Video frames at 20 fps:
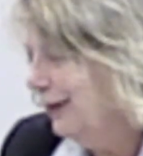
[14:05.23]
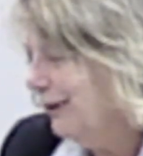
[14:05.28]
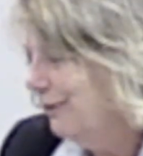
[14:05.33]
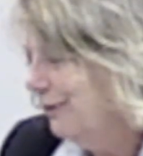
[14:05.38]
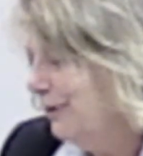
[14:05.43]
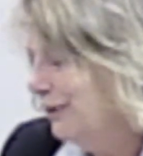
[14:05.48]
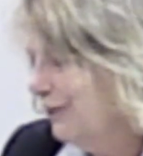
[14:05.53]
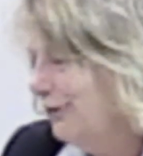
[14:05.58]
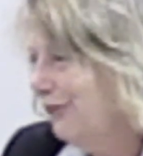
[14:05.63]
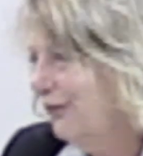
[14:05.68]

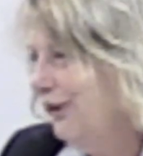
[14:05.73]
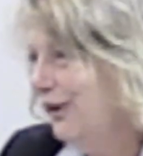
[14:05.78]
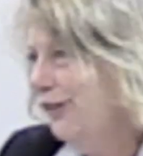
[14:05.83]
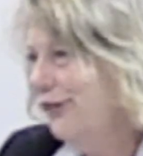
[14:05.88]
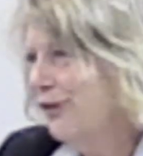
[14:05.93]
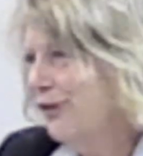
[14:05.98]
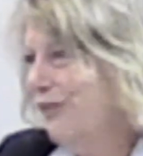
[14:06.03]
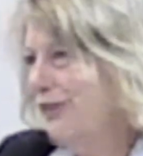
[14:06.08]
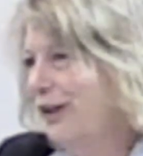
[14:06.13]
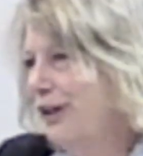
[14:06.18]
of the
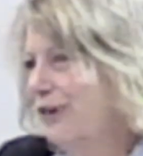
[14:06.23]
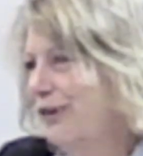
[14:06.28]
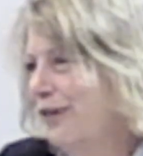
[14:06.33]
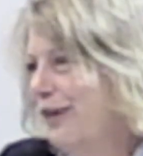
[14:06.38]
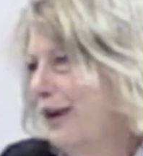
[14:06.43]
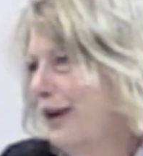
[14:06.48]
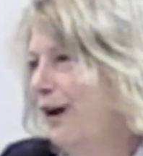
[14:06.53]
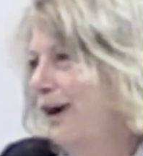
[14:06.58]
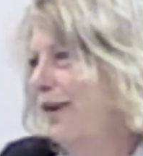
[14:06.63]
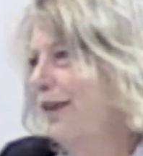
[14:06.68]
senior center
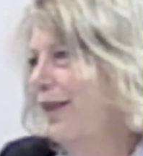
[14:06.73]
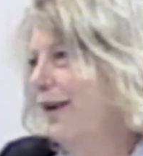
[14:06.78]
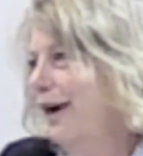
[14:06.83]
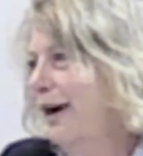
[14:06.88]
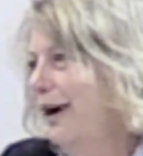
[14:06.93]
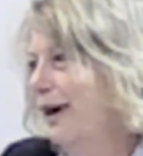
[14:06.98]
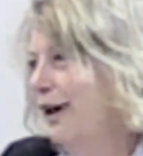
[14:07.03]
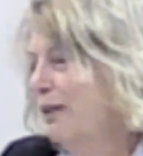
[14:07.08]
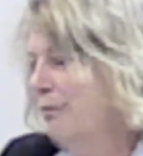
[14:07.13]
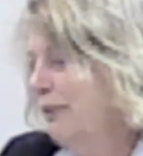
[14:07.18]
they call the
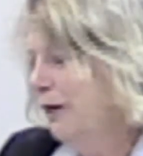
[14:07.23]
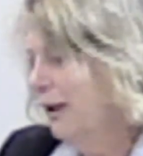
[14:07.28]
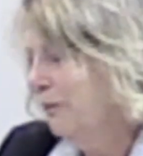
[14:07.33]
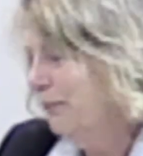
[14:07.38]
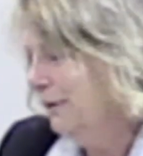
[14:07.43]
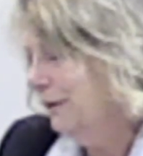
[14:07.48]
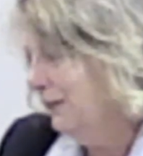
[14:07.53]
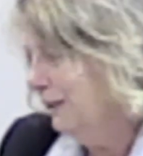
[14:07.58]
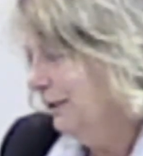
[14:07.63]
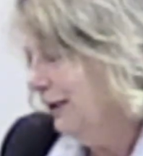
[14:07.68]
Hub
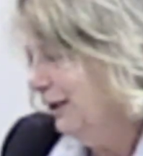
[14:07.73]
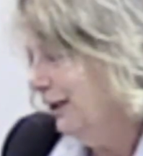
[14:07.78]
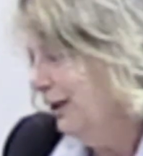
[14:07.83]
up in